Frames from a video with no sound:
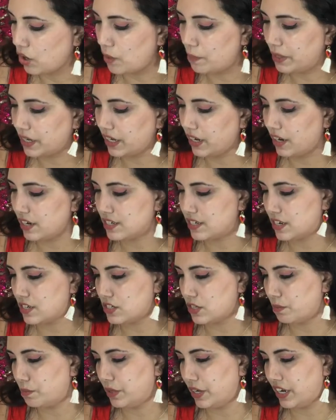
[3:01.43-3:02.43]
oh my gosh, that's
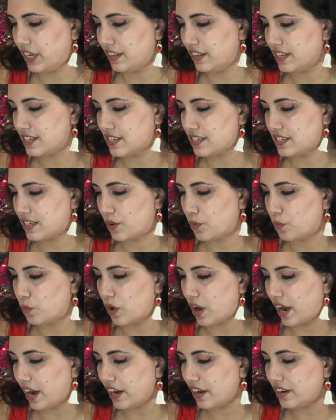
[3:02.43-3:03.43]
so pretty. This is a
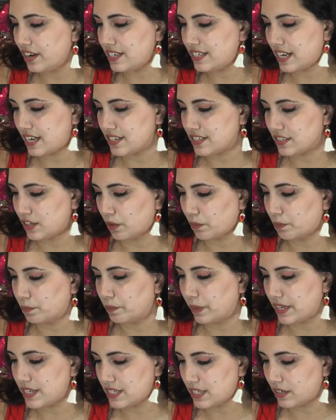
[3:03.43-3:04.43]
wired desktop
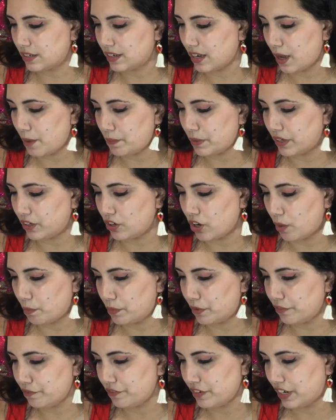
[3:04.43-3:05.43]
pencil cup in
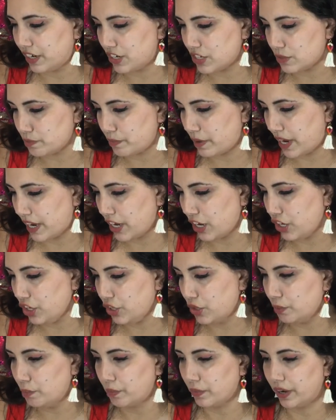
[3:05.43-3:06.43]
copper finish by
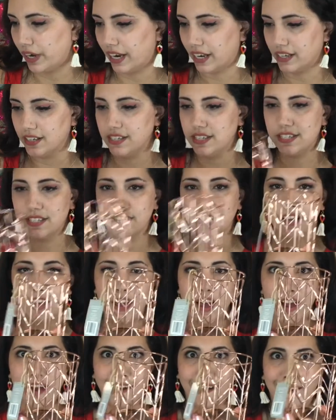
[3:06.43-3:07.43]
U Brands.
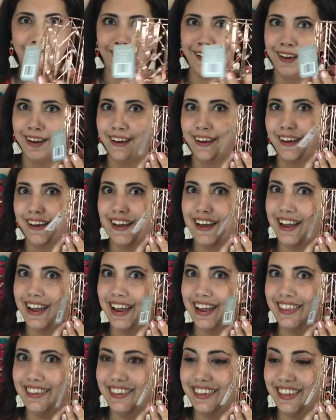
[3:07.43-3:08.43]

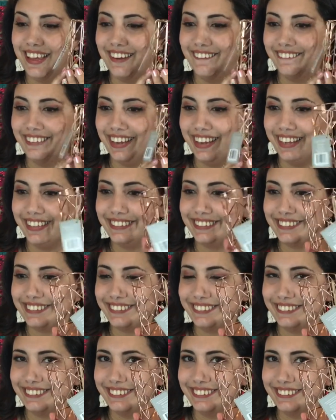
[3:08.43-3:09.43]
I love it.
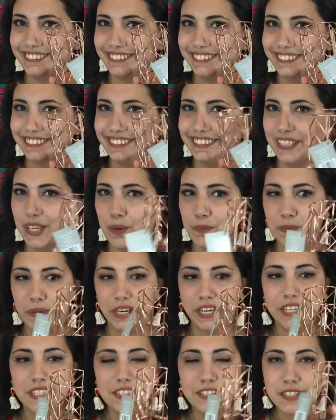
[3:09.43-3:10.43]
So
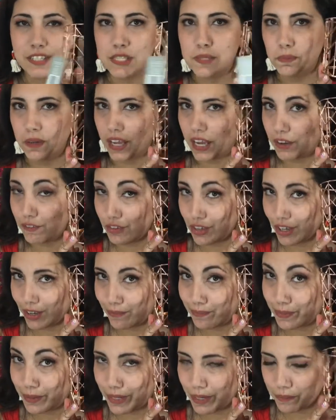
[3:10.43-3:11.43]
pretty to display if you
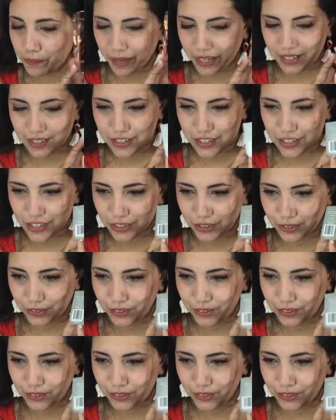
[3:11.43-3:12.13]
have pretty pens too,